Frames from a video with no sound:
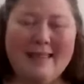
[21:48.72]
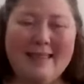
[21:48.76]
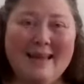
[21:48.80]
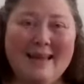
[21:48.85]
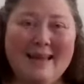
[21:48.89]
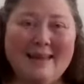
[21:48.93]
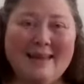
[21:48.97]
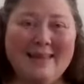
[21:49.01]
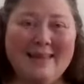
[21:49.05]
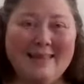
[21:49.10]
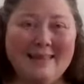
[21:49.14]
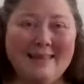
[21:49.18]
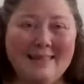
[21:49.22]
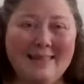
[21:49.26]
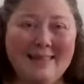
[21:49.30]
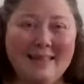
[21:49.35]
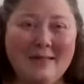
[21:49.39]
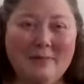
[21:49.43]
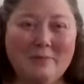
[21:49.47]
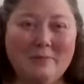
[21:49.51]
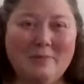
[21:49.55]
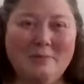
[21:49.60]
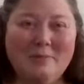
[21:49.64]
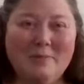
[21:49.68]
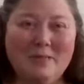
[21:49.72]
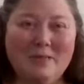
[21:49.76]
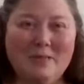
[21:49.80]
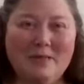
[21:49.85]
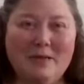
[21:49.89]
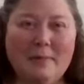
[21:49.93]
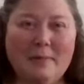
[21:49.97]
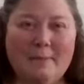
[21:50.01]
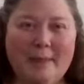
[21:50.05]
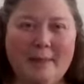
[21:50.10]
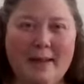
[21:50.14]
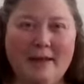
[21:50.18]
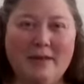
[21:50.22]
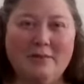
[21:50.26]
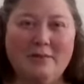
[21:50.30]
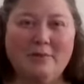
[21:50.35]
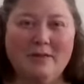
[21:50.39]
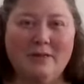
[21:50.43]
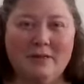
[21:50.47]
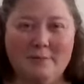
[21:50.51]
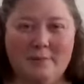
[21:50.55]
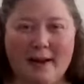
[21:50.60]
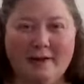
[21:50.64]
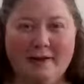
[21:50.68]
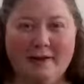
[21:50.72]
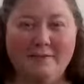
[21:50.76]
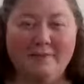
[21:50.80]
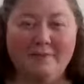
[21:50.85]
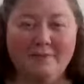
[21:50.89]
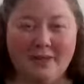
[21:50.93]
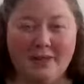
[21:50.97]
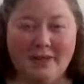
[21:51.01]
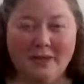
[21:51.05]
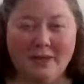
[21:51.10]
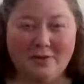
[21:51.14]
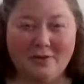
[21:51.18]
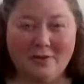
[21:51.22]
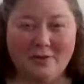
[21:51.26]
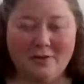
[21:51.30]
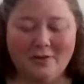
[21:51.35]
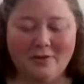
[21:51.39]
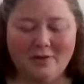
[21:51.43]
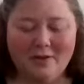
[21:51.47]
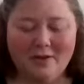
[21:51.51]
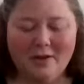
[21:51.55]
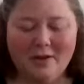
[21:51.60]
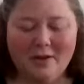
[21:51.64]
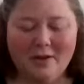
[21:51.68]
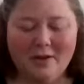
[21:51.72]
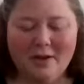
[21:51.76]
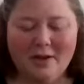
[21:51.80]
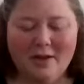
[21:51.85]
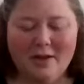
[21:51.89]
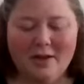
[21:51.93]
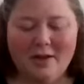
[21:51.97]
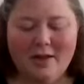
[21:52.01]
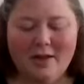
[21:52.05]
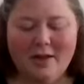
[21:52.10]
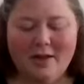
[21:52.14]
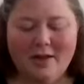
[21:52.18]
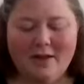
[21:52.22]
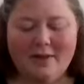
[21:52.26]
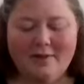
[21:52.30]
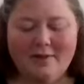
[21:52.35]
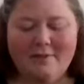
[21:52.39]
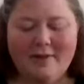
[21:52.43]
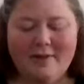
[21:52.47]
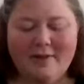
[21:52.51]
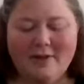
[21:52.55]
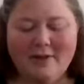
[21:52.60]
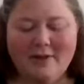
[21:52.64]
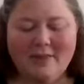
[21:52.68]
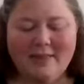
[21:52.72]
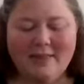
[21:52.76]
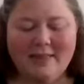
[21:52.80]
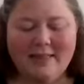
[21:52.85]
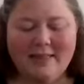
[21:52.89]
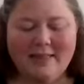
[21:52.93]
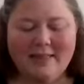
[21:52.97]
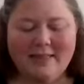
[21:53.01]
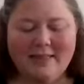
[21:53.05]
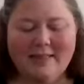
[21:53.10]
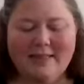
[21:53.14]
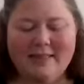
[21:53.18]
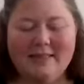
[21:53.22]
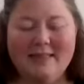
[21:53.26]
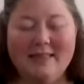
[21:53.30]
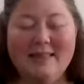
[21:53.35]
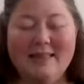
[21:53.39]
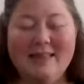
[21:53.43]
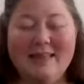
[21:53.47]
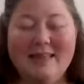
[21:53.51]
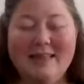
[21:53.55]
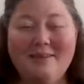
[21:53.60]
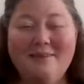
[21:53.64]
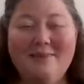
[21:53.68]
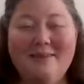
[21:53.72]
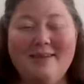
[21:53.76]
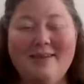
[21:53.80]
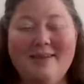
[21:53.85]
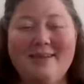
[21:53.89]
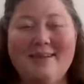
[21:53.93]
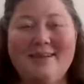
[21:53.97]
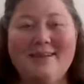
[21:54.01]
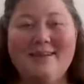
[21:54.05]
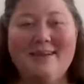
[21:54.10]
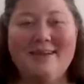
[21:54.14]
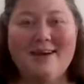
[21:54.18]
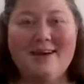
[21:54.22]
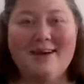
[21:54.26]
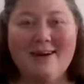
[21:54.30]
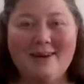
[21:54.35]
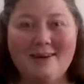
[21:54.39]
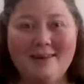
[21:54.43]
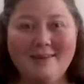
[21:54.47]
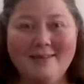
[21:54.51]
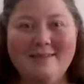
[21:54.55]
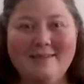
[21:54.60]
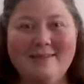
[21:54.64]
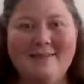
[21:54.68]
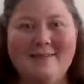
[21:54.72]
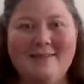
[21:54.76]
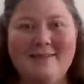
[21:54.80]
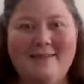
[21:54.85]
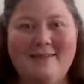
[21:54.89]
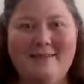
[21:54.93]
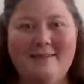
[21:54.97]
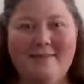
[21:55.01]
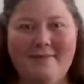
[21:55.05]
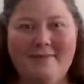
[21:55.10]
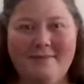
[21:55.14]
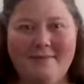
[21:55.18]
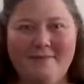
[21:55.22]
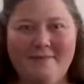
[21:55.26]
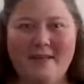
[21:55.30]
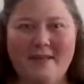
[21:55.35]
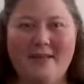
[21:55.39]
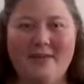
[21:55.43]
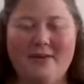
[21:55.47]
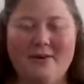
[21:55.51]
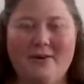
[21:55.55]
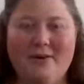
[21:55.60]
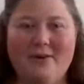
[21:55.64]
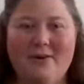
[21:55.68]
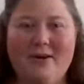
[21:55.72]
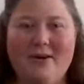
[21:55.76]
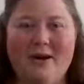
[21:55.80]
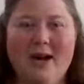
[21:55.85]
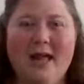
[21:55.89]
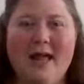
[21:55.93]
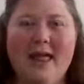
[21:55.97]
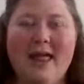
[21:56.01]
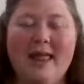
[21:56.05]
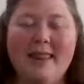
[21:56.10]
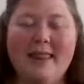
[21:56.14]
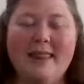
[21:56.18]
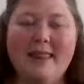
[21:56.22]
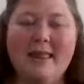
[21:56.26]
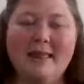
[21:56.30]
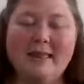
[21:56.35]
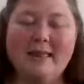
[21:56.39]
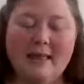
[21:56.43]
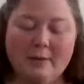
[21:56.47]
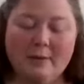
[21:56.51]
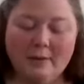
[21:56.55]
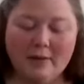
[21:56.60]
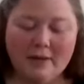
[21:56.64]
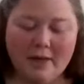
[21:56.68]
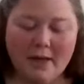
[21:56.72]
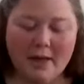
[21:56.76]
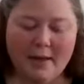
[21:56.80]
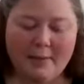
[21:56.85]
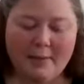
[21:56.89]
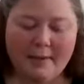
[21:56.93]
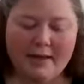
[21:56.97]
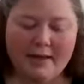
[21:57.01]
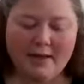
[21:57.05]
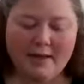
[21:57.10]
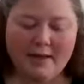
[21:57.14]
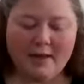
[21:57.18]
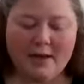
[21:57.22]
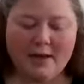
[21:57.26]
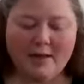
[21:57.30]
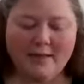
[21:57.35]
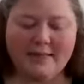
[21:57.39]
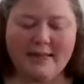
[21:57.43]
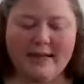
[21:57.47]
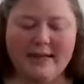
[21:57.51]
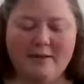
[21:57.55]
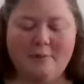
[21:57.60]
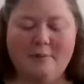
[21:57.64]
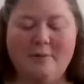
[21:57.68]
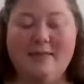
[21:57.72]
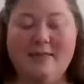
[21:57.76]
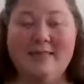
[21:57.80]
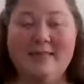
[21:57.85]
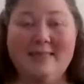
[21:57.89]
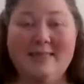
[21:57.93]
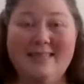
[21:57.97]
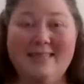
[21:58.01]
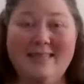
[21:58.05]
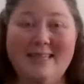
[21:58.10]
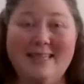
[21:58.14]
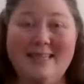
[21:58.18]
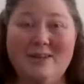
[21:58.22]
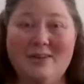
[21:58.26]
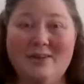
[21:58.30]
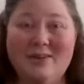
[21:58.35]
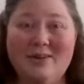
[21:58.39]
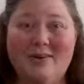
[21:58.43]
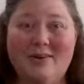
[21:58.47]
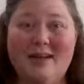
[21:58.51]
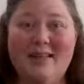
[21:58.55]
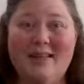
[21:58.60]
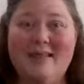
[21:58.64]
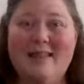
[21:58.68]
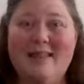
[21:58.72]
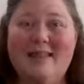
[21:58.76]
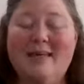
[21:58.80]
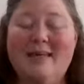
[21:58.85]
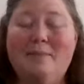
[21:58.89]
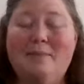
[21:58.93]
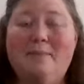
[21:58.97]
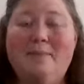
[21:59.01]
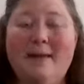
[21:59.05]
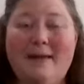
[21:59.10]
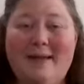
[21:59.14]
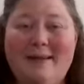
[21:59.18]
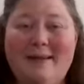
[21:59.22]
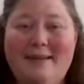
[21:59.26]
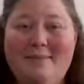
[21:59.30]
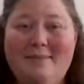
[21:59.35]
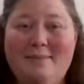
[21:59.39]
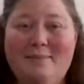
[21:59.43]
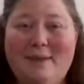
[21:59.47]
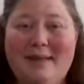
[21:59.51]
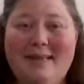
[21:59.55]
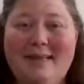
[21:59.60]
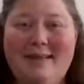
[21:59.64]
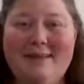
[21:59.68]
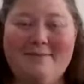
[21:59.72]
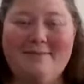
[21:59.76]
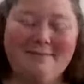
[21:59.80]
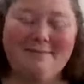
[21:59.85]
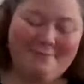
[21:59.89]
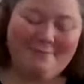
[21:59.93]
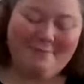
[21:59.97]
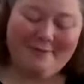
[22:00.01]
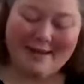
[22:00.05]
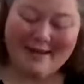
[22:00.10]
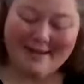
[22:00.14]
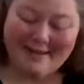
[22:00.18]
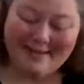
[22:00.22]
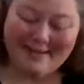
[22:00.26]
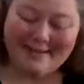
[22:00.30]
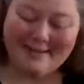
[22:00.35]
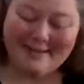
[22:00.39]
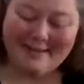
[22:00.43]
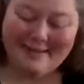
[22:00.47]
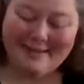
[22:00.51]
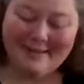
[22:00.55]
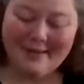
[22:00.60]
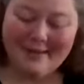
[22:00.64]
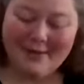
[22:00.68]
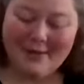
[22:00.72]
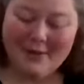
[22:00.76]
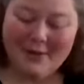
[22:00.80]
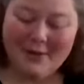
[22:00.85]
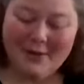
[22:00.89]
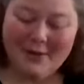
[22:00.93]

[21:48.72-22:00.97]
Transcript: And that contempt was compounded by fear. The Pharisees lived in constant fear that they would come in contact with a sinner and then be infected